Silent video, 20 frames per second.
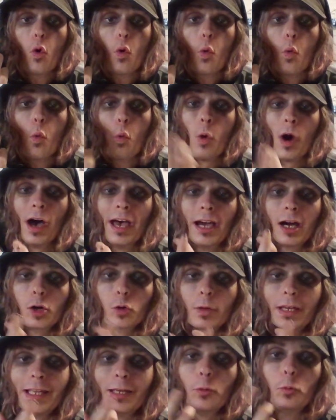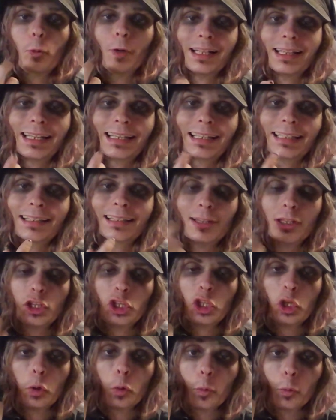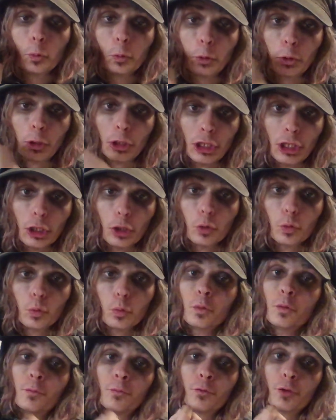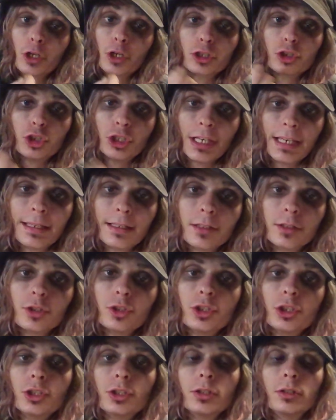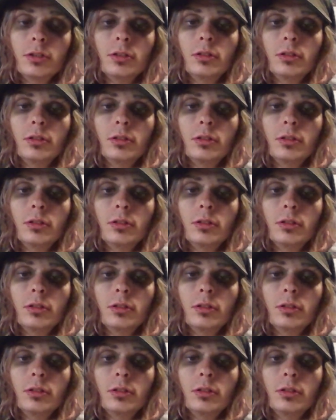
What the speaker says: what are we willing to do for a change.